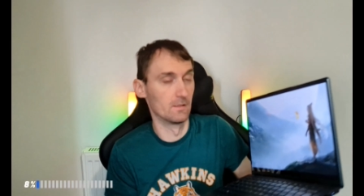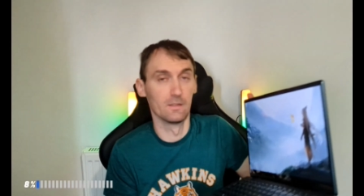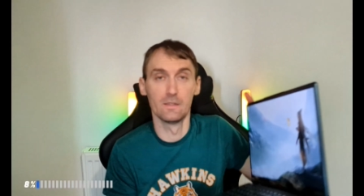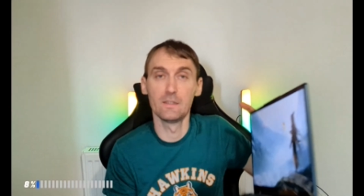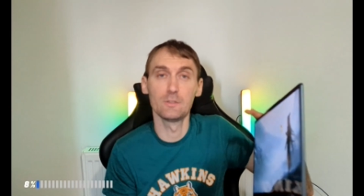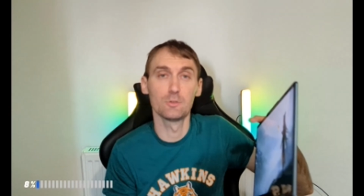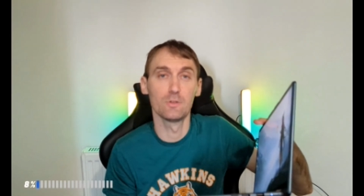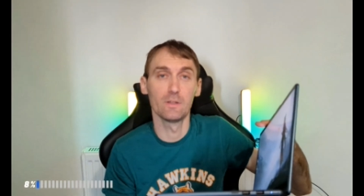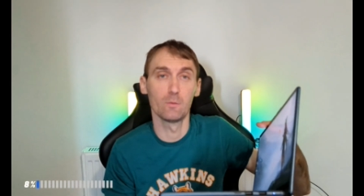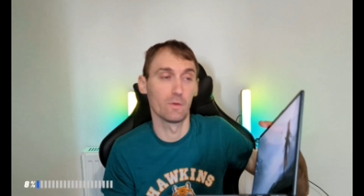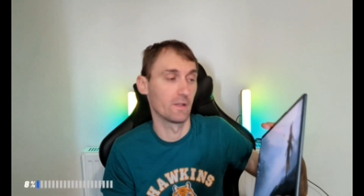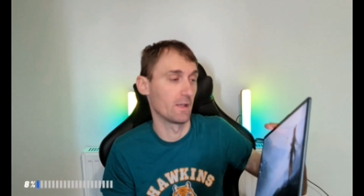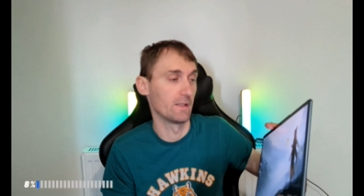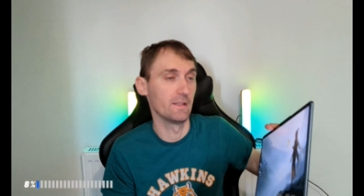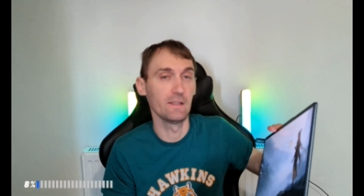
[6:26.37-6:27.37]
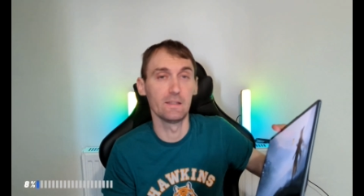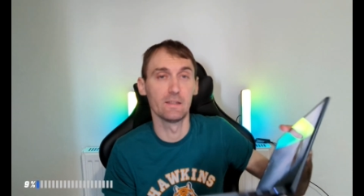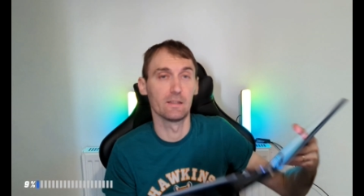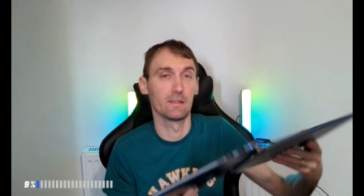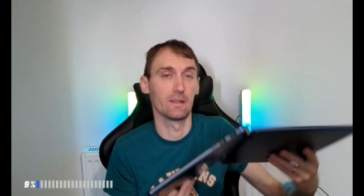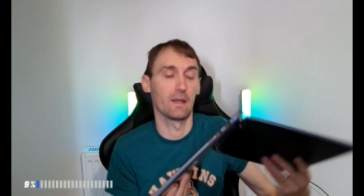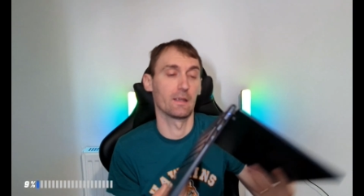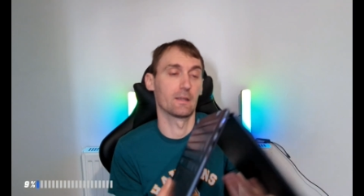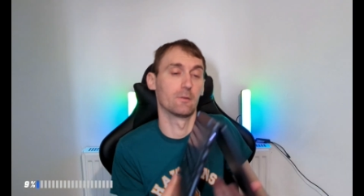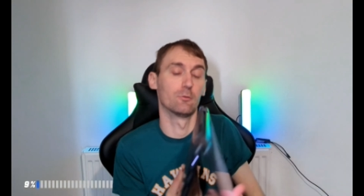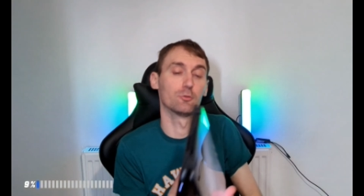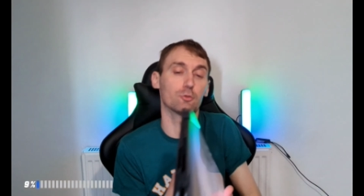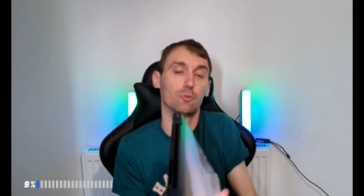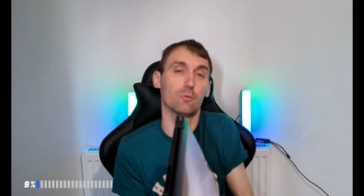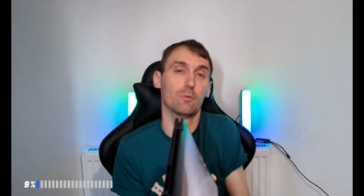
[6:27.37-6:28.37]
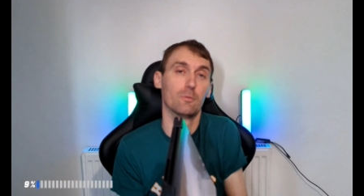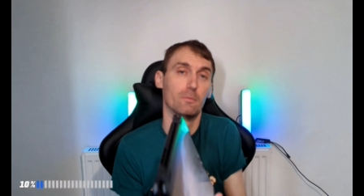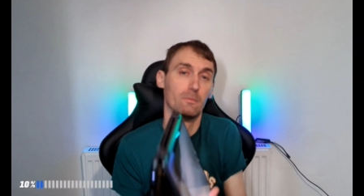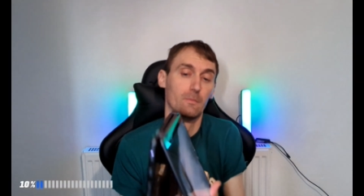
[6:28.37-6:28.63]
literally when I need it, I can also